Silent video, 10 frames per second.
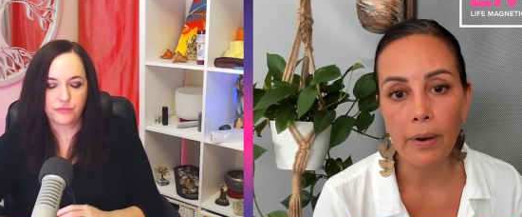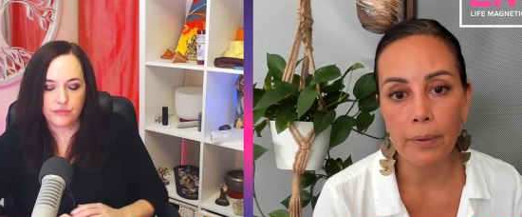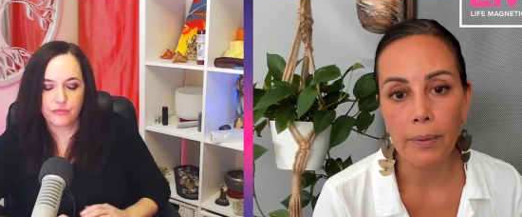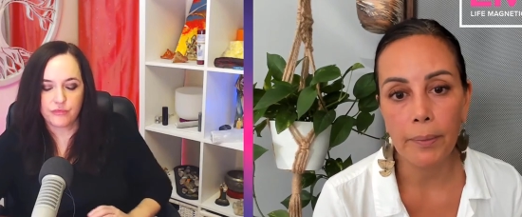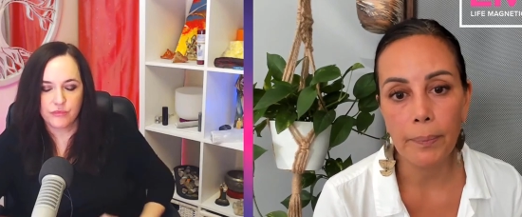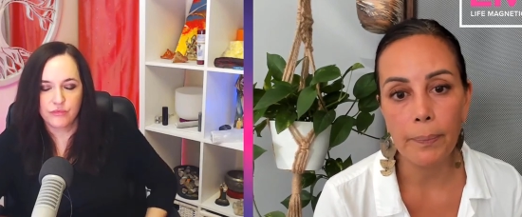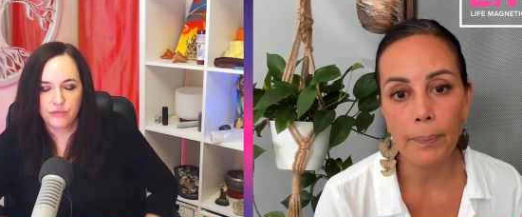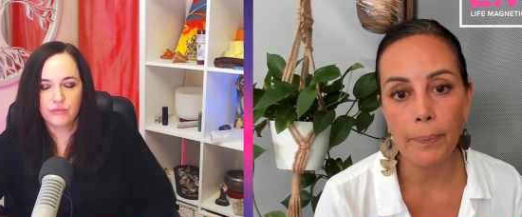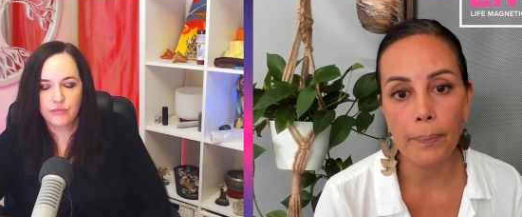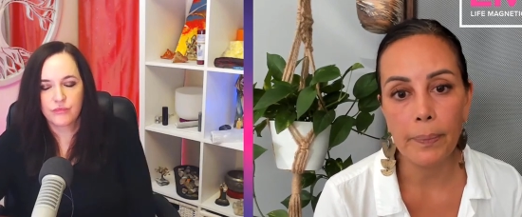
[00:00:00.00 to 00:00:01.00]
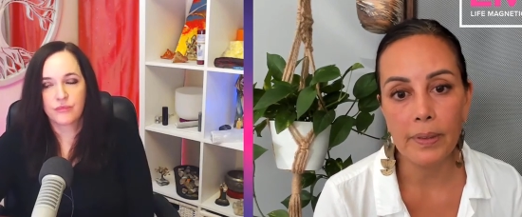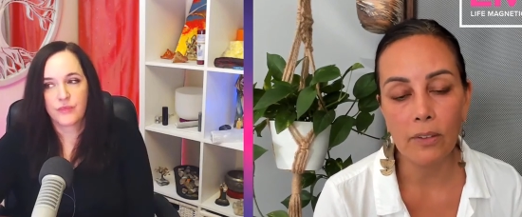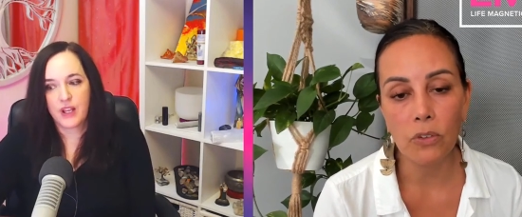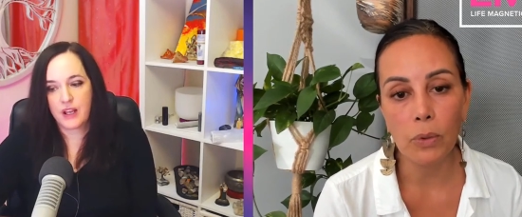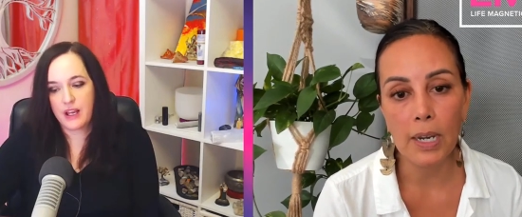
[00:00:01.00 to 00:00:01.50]
Speaker 1: there, but
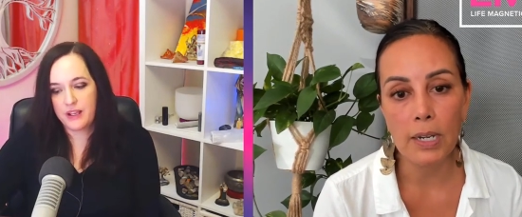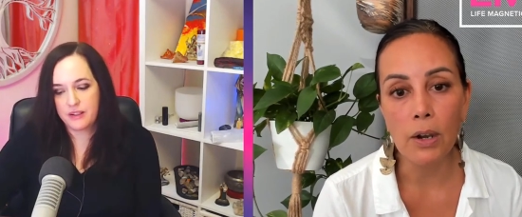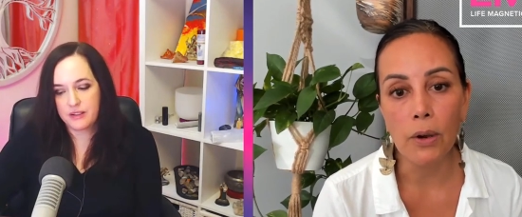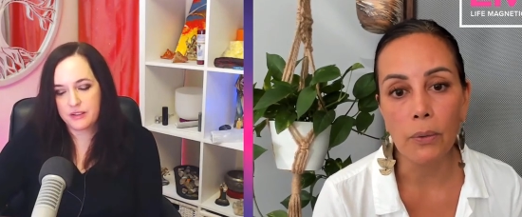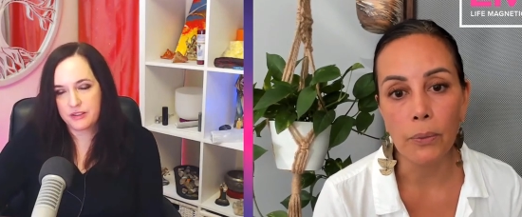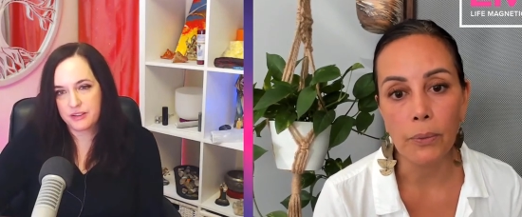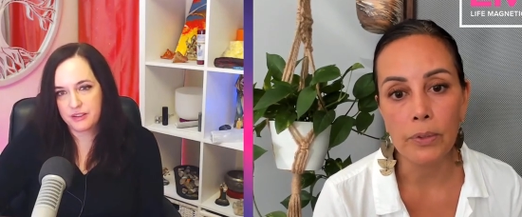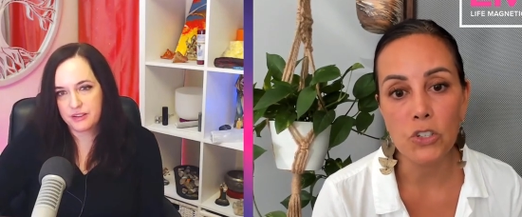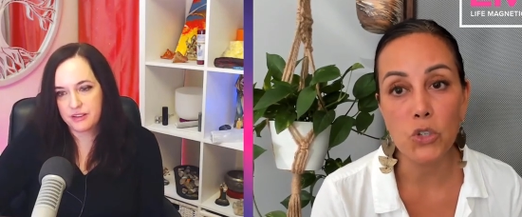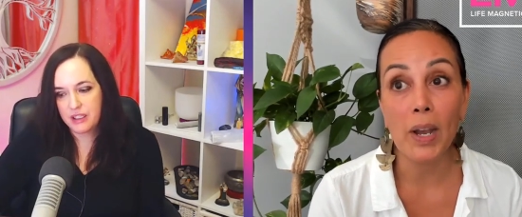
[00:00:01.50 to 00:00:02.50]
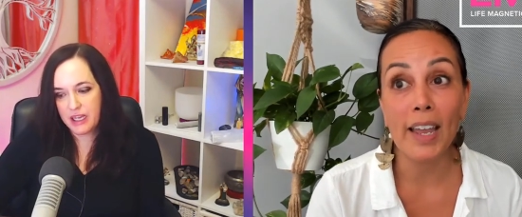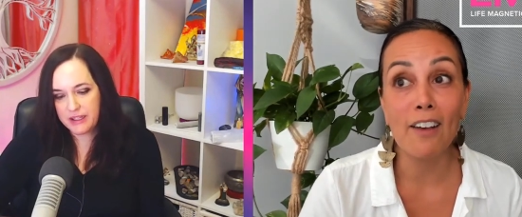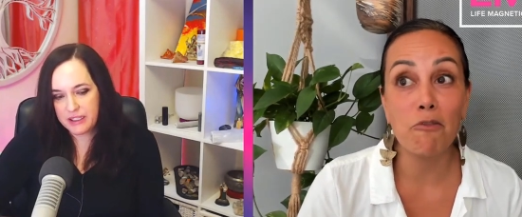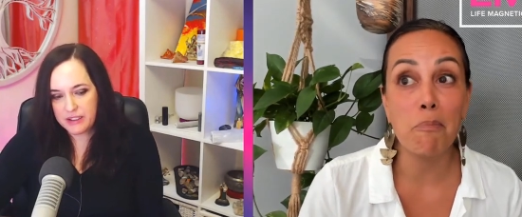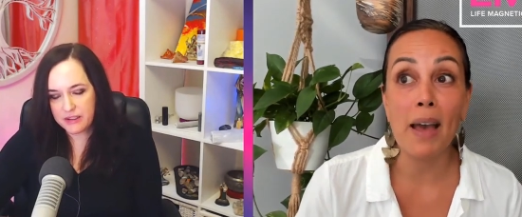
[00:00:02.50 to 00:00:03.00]
that's what I, I know. Do I
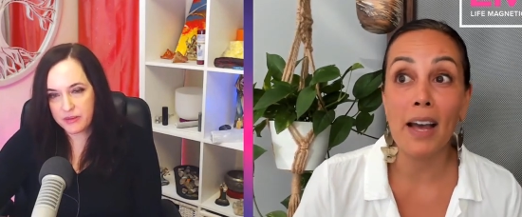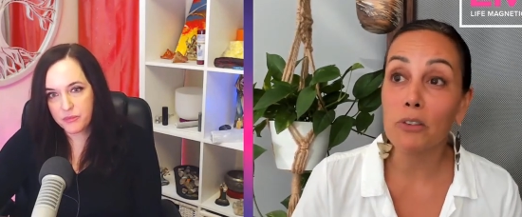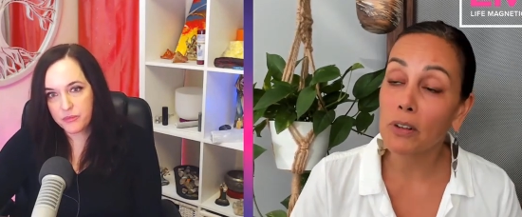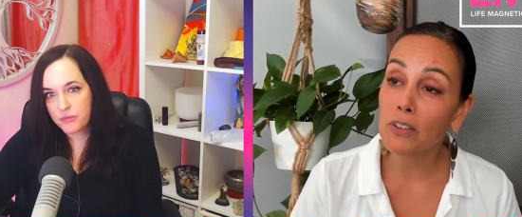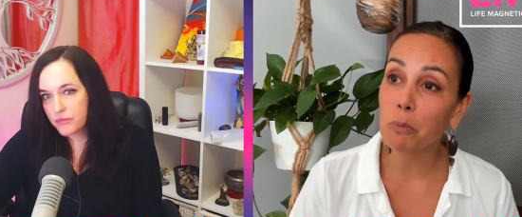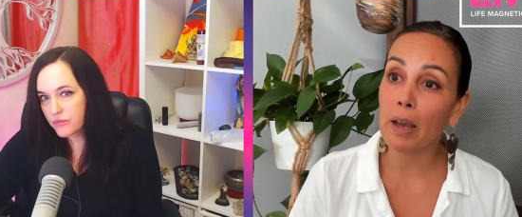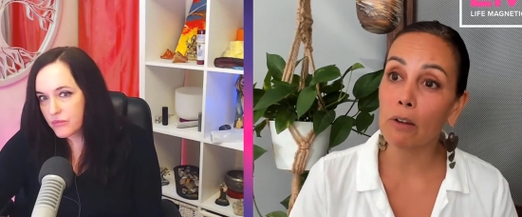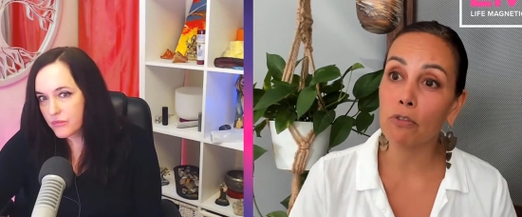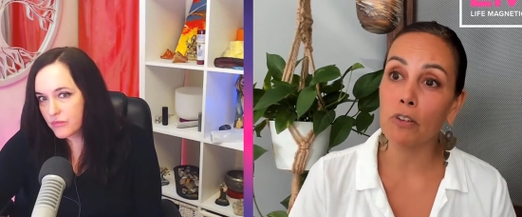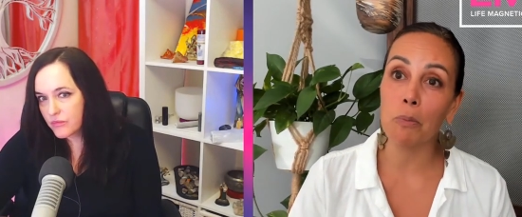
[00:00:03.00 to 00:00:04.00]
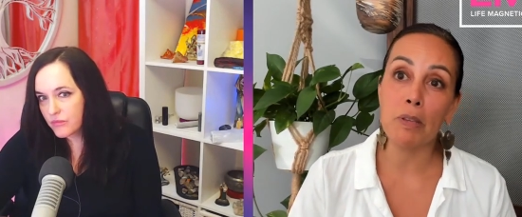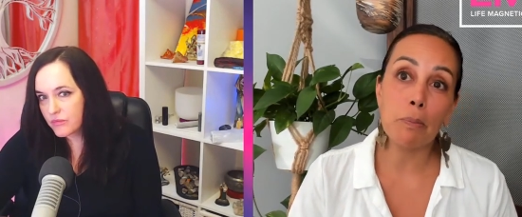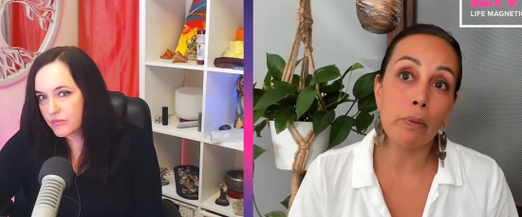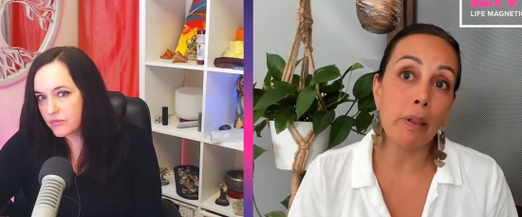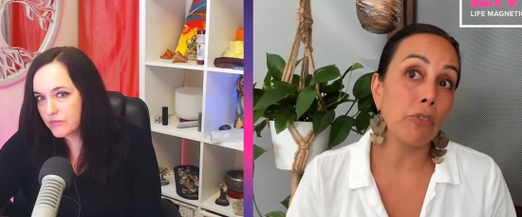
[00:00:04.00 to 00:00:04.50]
have I think... mad respect for the
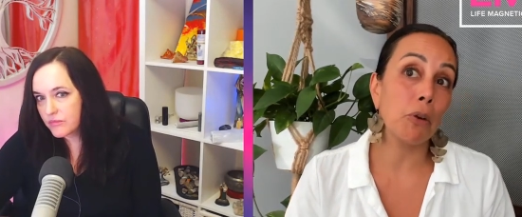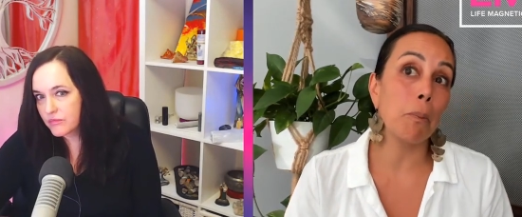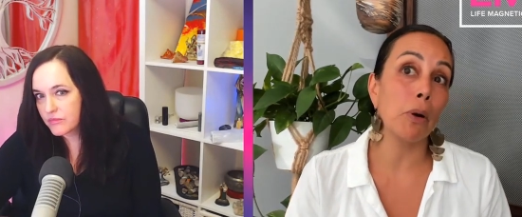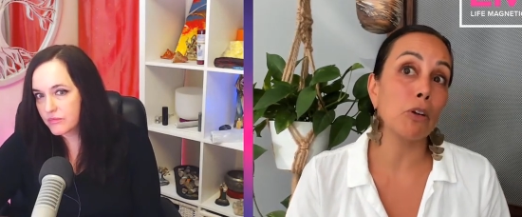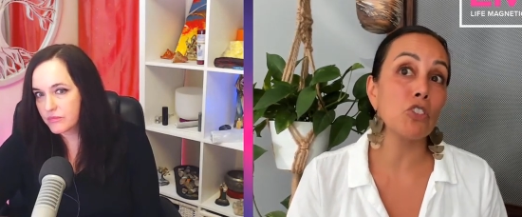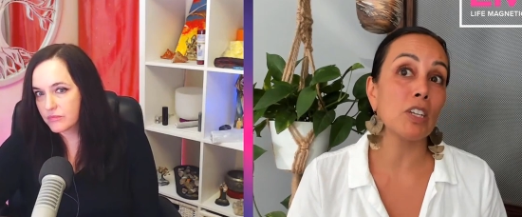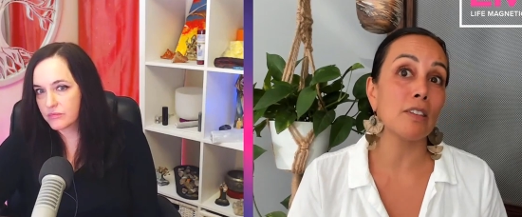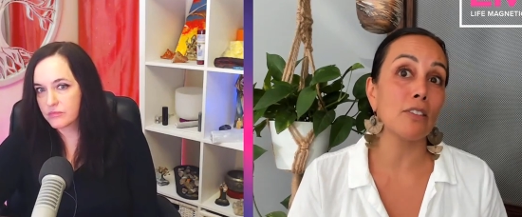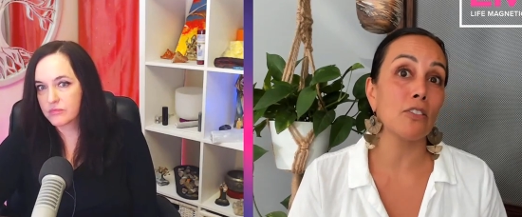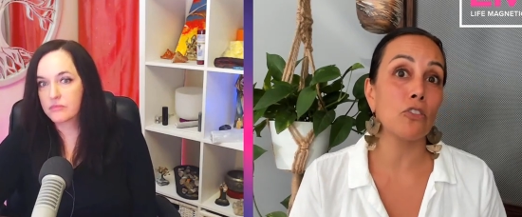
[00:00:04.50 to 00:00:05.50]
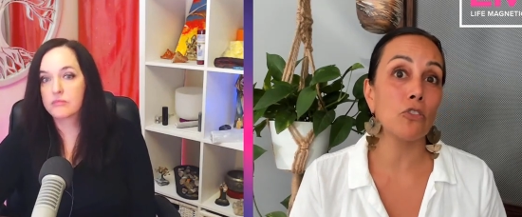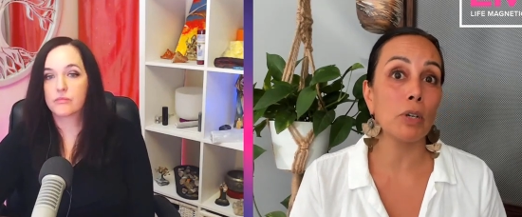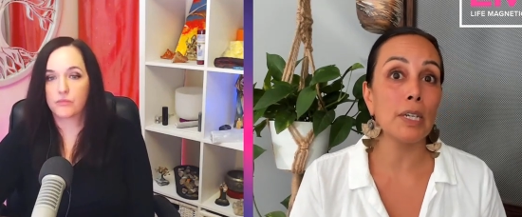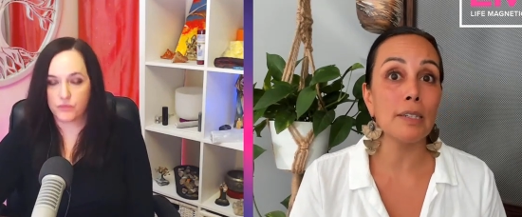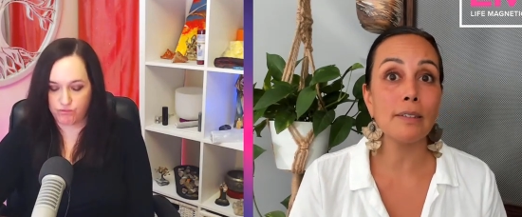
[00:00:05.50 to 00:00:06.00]
people out there marching the
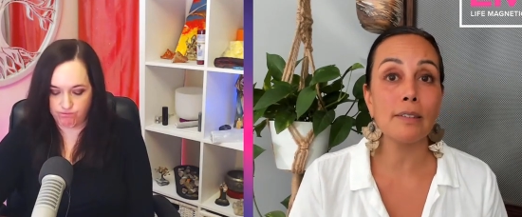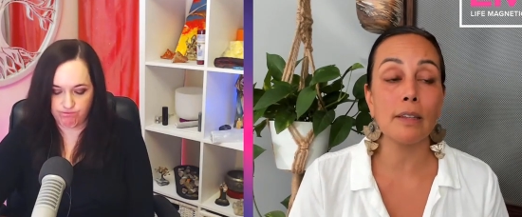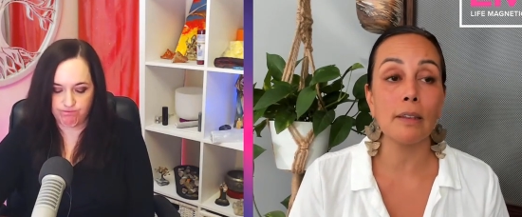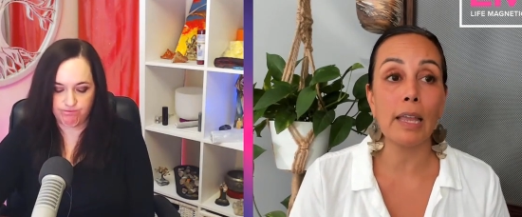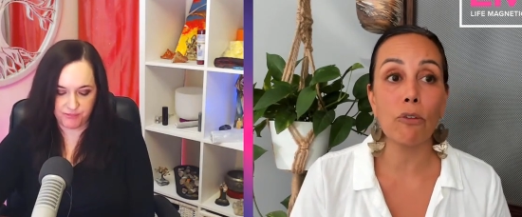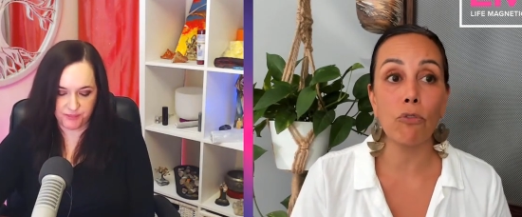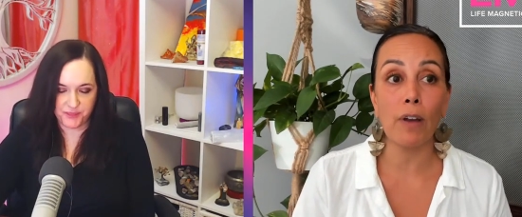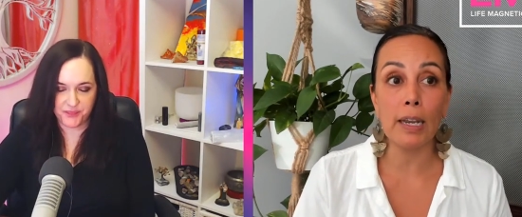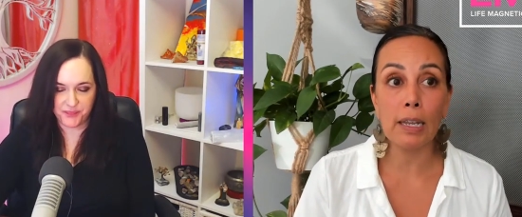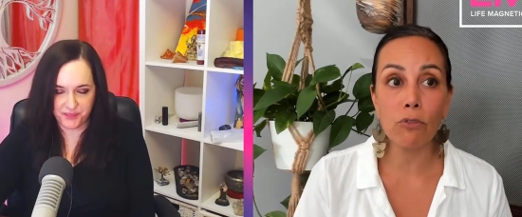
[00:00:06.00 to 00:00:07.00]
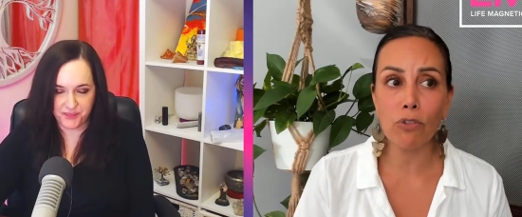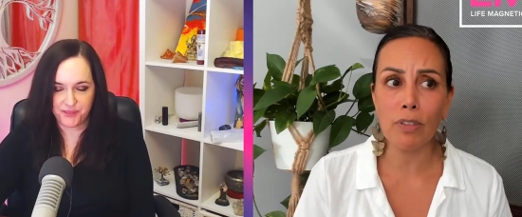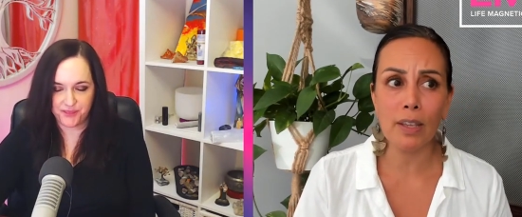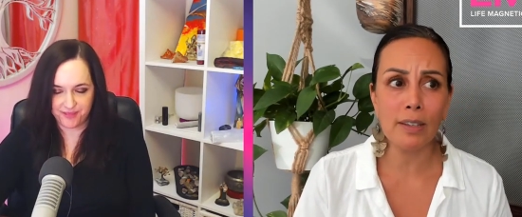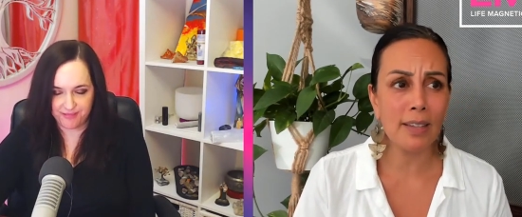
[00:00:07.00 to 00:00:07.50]
streets mm-hmm. and like fighting for
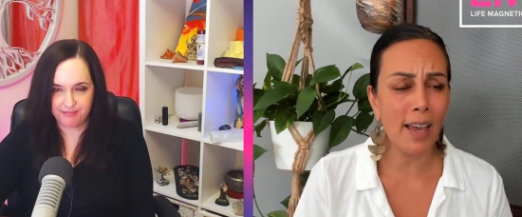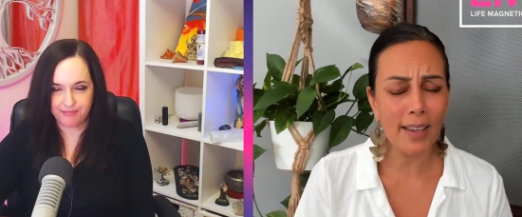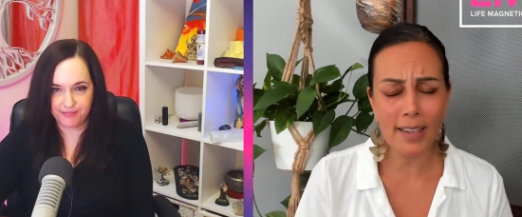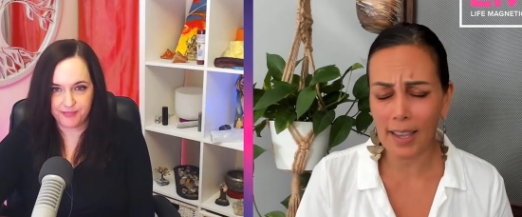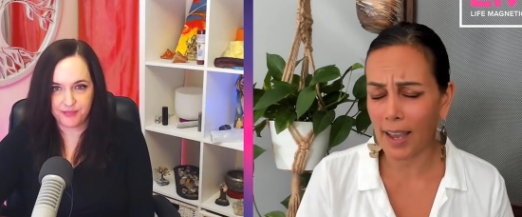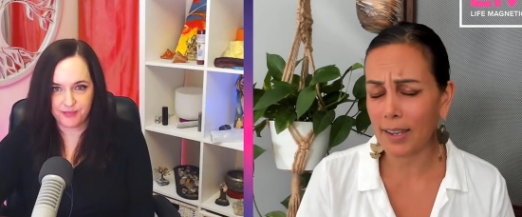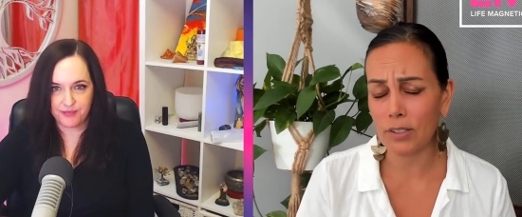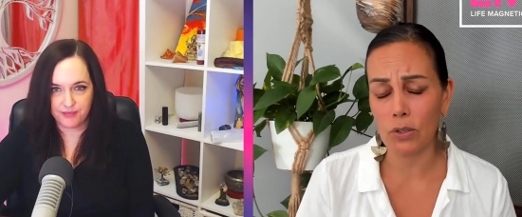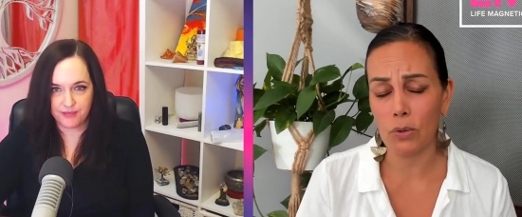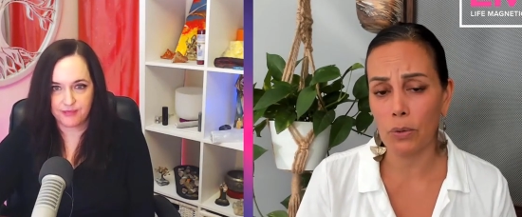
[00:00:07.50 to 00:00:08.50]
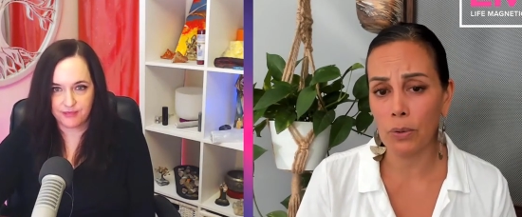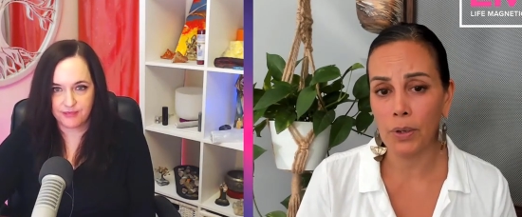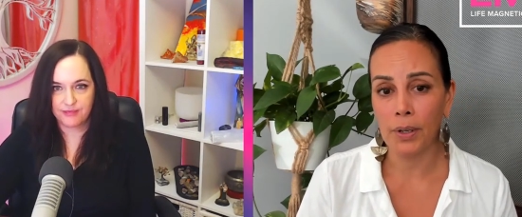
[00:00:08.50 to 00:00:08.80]
things? Heck yeah, I do.